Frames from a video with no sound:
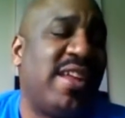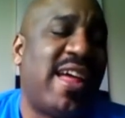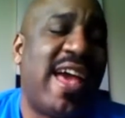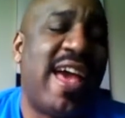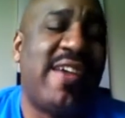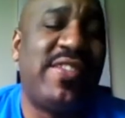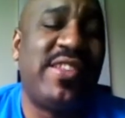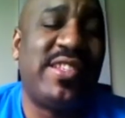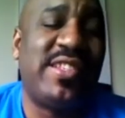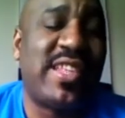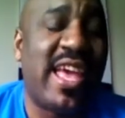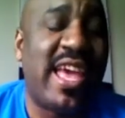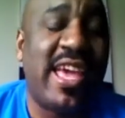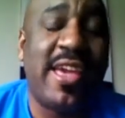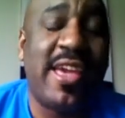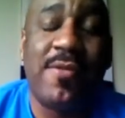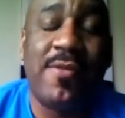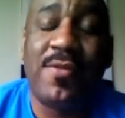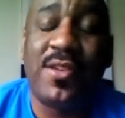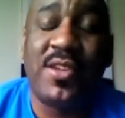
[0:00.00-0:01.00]
I have to
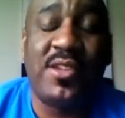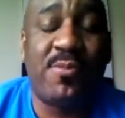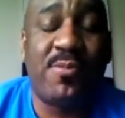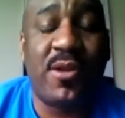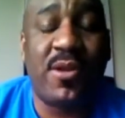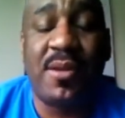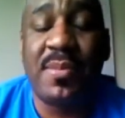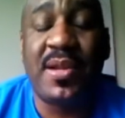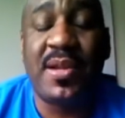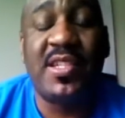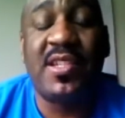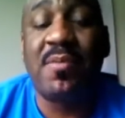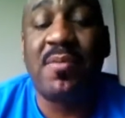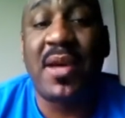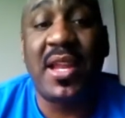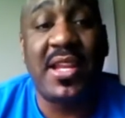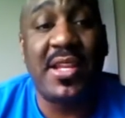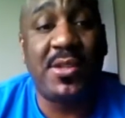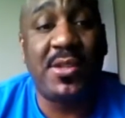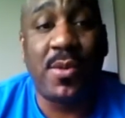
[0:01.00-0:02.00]
say, it was pretty much the
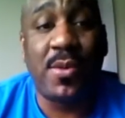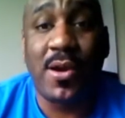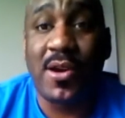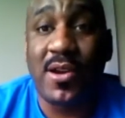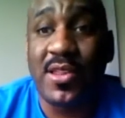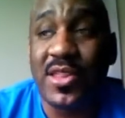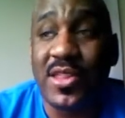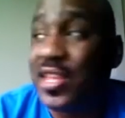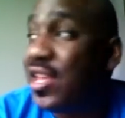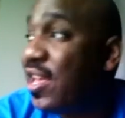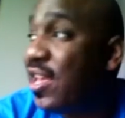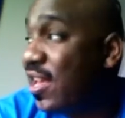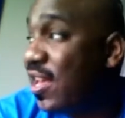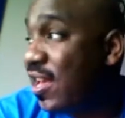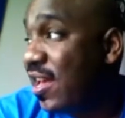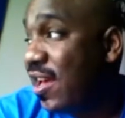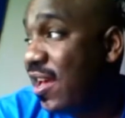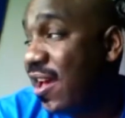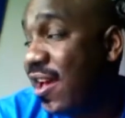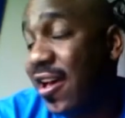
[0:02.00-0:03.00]
money's worth.
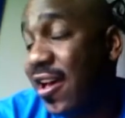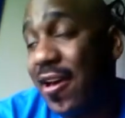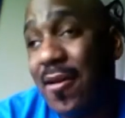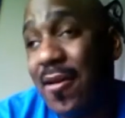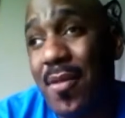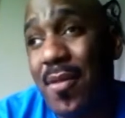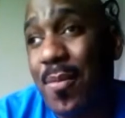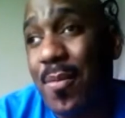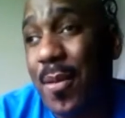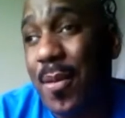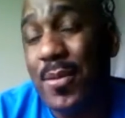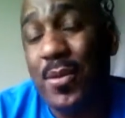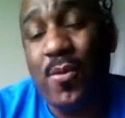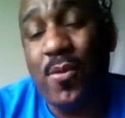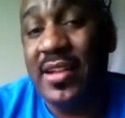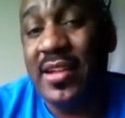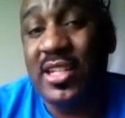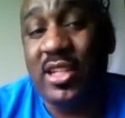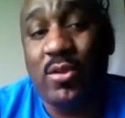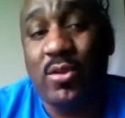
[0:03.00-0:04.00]
I'll probably
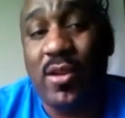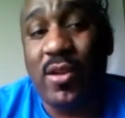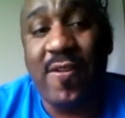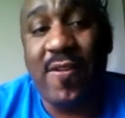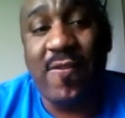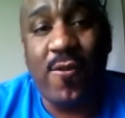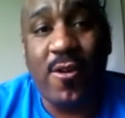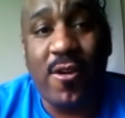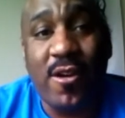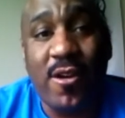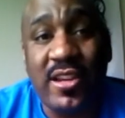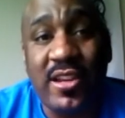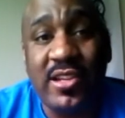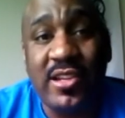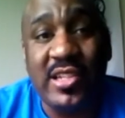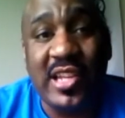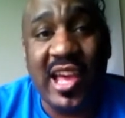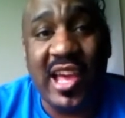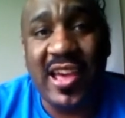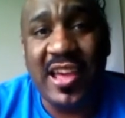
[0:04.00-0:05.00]
watch it 3 or 4
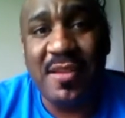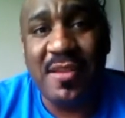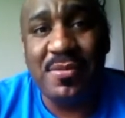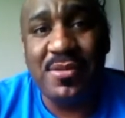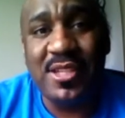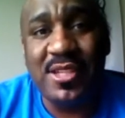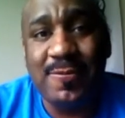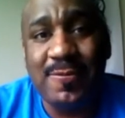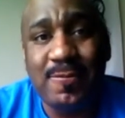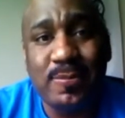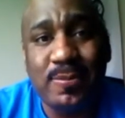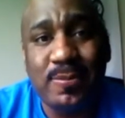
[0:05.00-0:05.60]
other times.